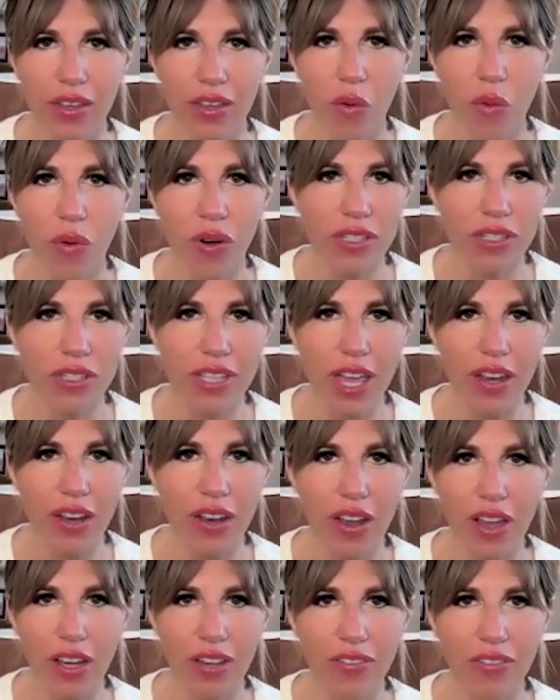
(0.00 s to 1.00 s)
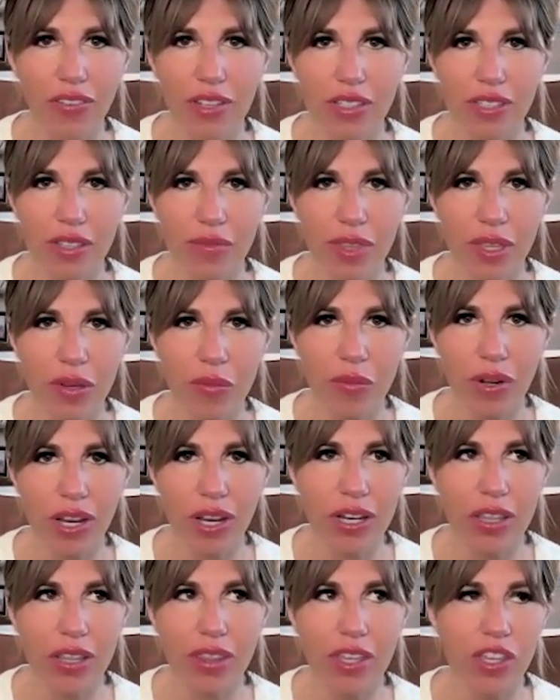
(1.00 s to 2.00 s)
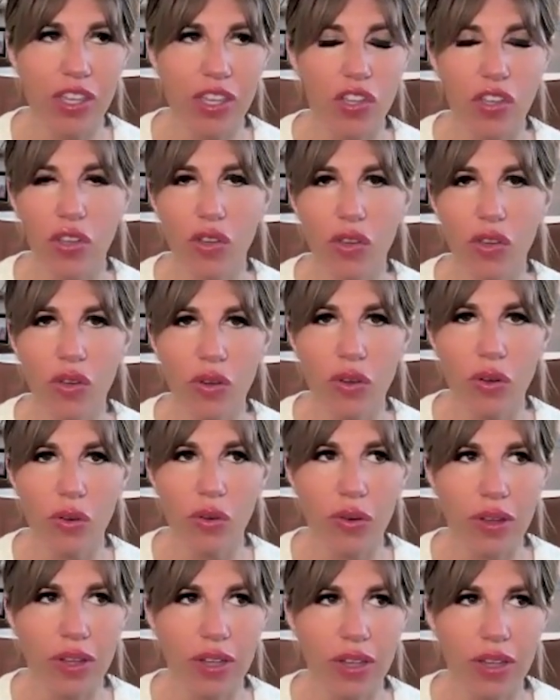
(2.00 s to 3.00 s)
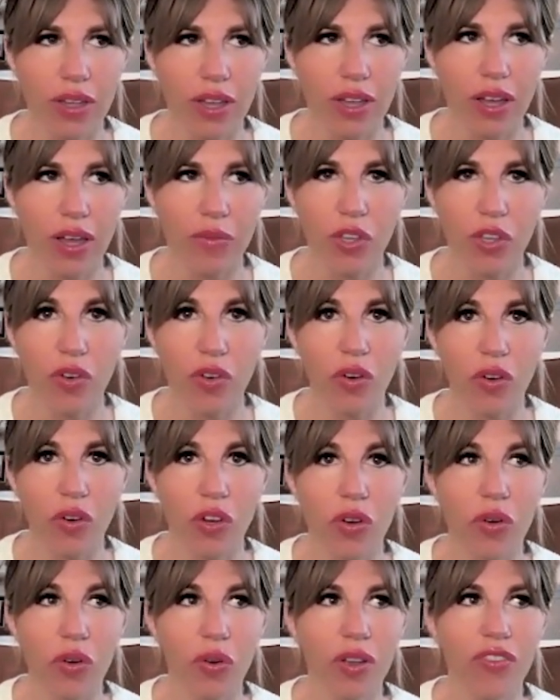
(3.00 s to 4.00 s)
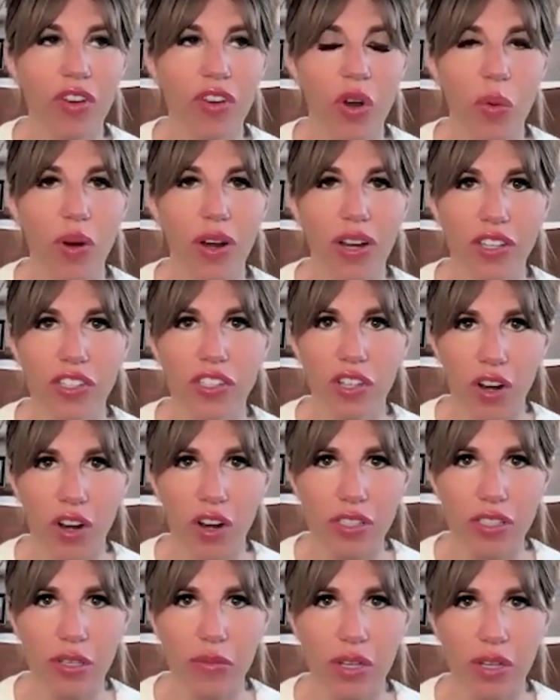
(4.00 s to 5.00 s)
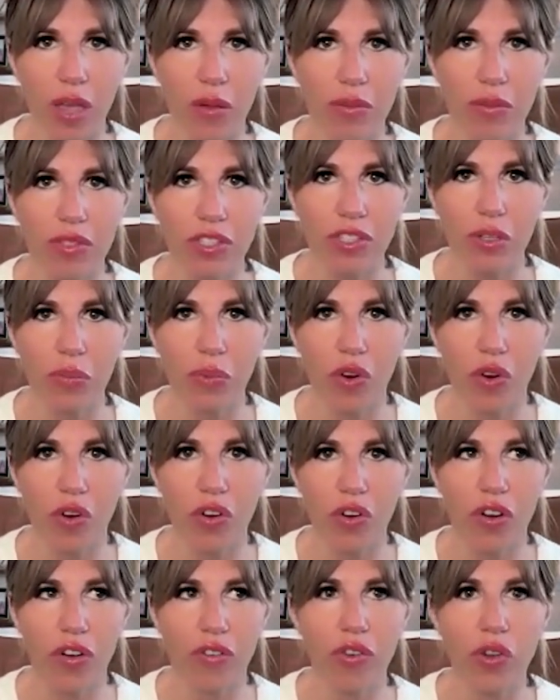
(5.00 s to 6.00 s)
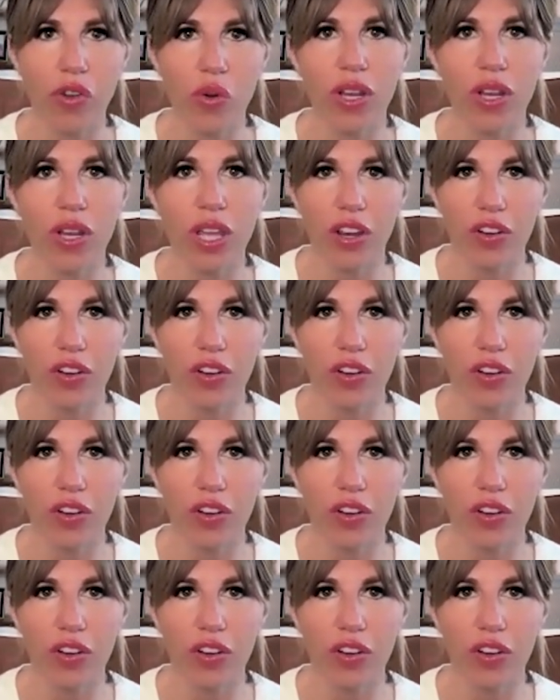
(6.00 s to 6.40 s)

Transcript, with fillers: Or is that not even something, Brandon, that you um, you don't you don't even know where to start sometimes as a broker of who to